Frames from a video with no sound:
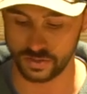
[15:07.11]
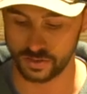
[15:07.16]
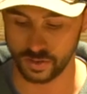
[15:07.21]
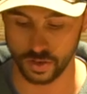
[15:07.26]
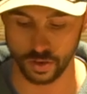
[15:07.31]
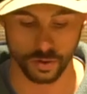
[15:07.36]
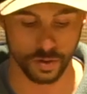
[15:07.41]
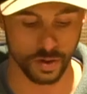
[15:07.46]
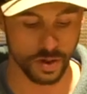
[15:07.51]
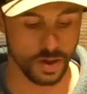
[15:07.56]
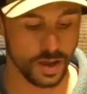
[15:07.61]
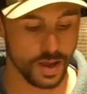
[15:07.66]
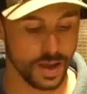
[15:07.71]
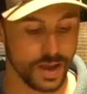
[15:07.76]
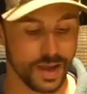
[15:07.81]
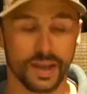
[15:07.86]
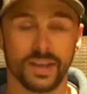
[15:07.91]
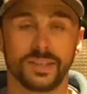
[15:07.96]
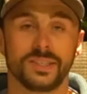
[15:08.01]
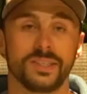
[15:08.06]
So
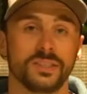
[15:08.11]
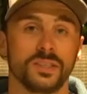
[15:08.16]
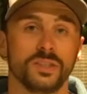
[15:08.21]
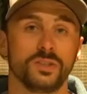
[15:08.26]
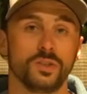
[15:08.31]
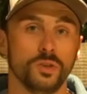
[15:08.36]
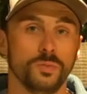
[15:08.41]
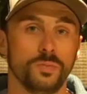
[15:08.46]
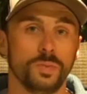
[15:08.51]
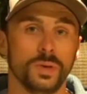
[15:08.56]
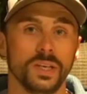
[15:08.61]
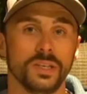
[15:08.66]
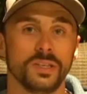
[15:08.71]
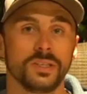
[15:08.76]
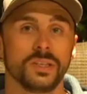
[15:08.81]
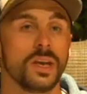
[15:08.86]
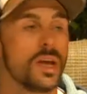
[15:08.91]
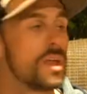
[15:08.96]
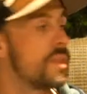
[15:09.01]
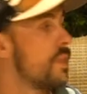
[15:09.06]
this is a
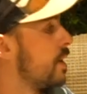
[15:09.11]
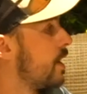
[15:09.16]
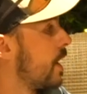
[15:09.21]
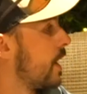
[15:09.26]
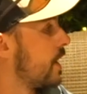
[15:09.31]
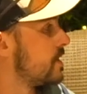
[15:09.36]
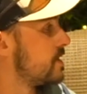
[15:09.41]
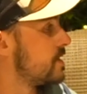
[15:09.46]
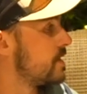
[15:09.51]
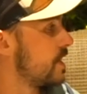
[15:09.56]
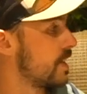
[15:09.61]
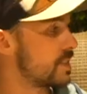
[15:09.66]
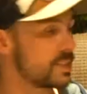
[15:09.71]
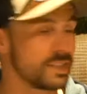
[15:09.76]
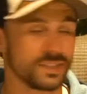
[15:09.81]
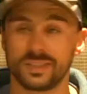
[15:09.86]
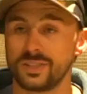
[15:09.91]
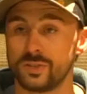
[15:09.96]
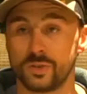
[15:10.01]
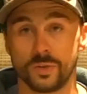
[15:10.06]
two-piece, the 9'6",
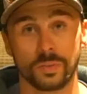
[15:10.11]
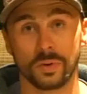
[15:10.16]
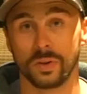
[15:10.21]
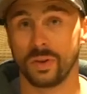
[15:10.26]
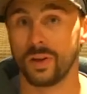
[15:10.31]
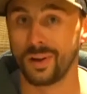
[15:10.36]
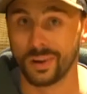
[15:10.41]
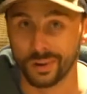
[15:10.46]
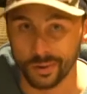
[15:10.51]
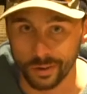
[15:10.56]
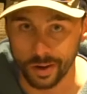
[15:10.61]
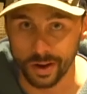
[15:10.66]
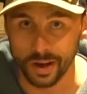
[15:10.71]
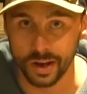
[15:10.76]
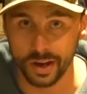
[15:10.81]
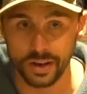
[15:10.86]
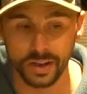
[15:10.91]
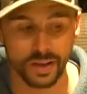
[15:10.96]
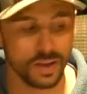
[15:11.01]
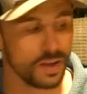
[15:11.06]
it's a super long
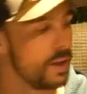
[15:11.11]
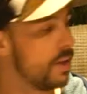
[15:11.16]
rod.